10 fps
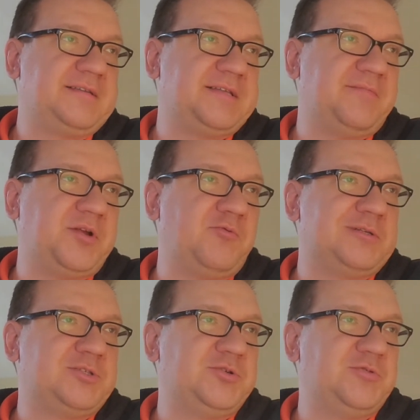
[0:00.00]
somebody
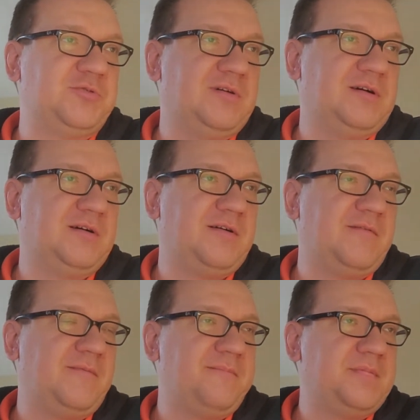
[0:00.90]
wants
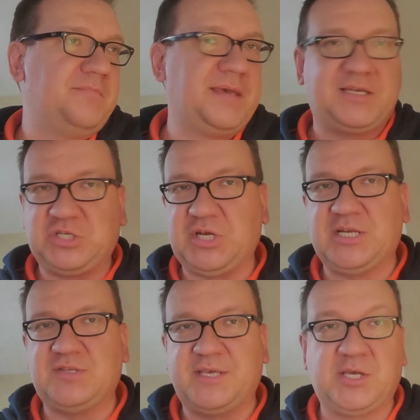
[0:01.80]
to make a
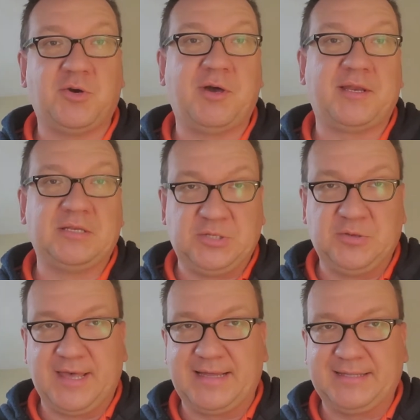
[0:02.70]
change, they can go ahead and
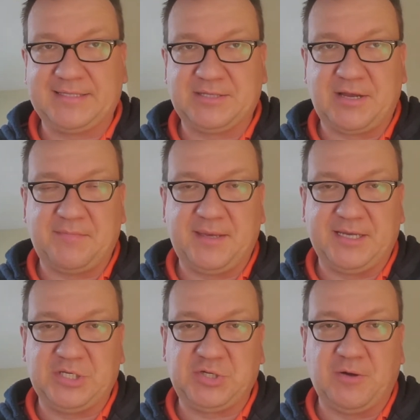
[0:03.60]
do that. That's not a
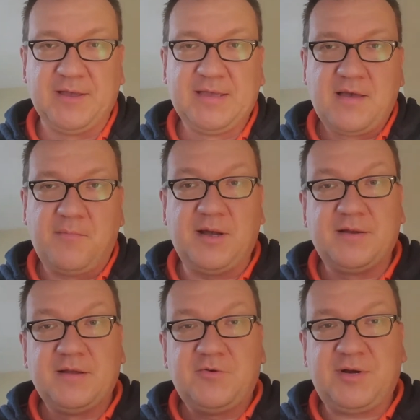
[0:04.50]
big issue.
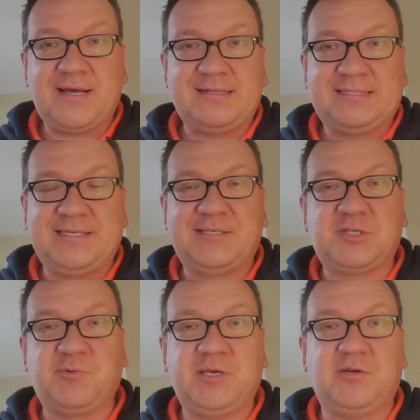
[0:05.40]
But reality is,
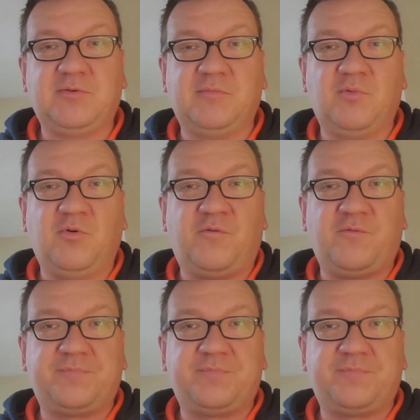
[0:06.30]
as we move